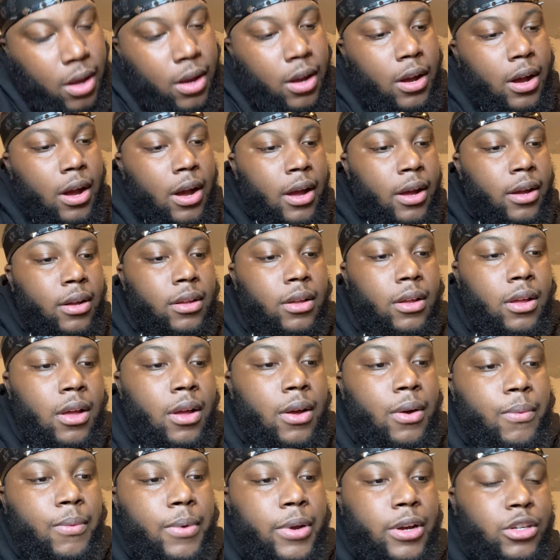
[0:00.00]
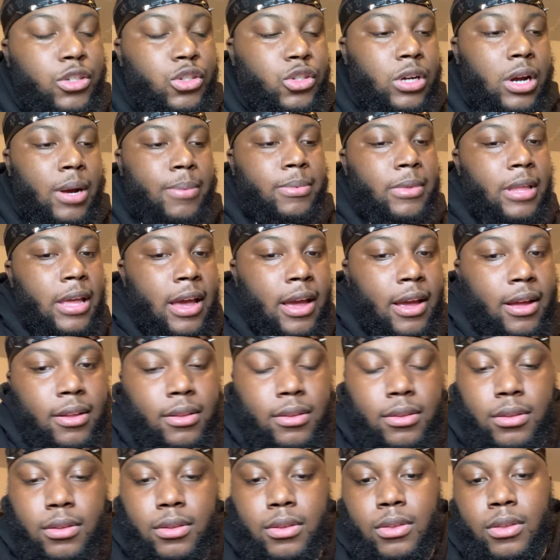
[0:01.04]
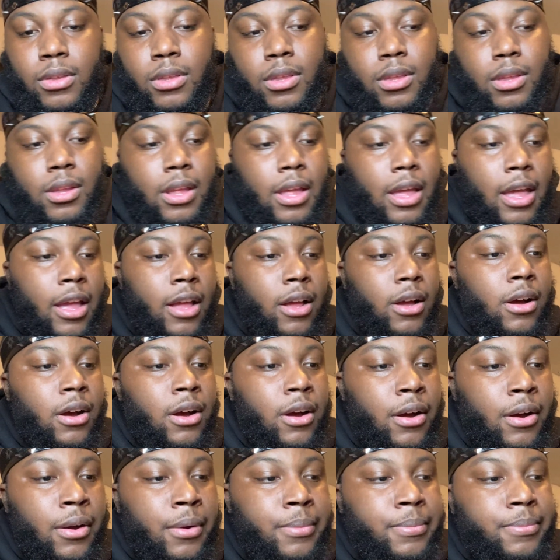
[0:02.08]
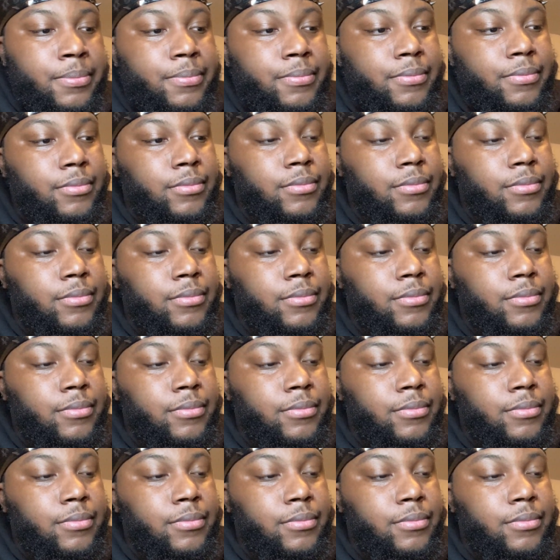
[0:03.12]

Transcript: Come. We could drop that and um